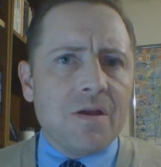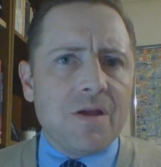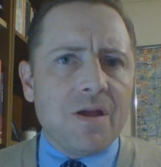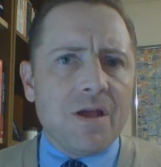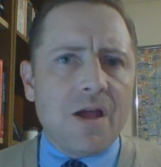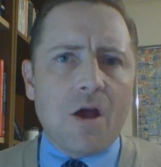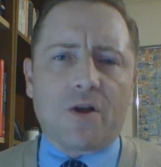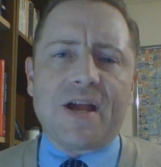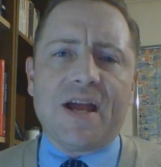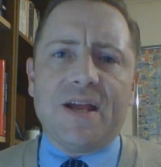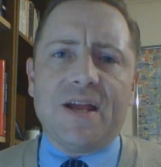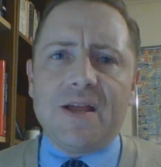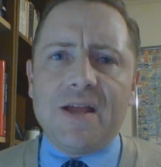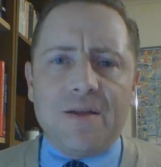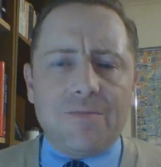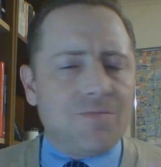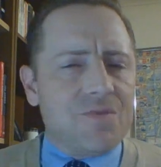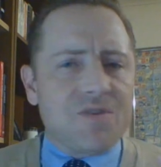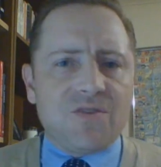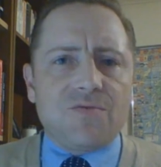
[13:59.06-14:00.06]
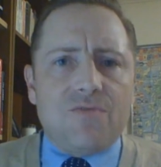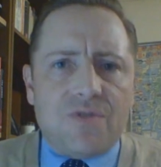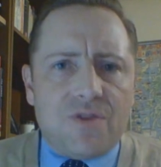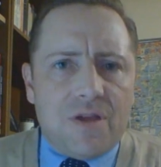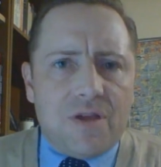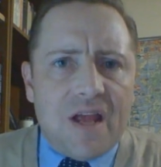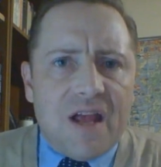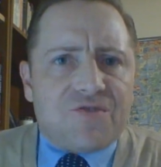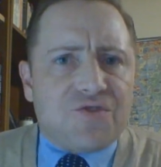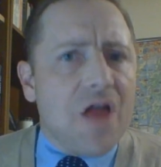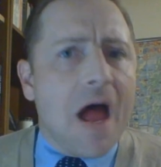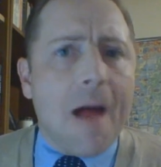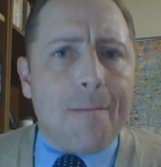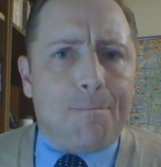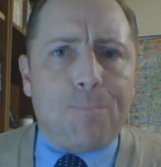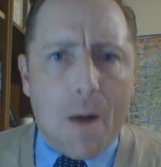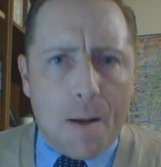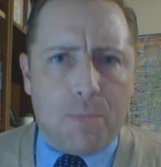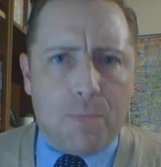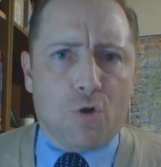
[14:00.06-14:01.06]
okay it's not
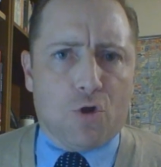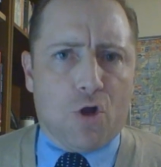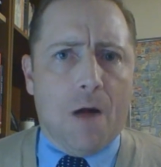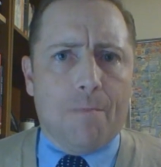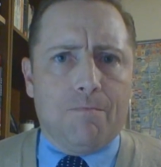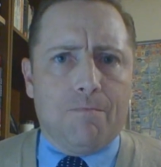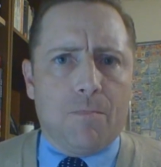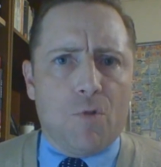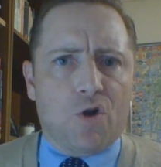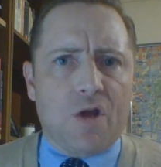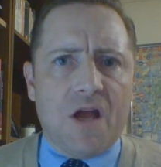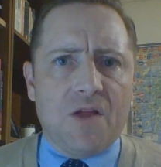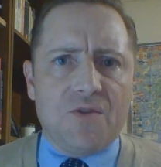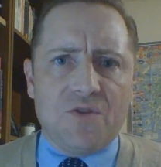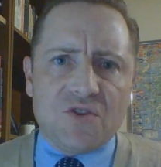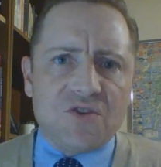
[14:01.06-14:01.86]
bubblegum okay this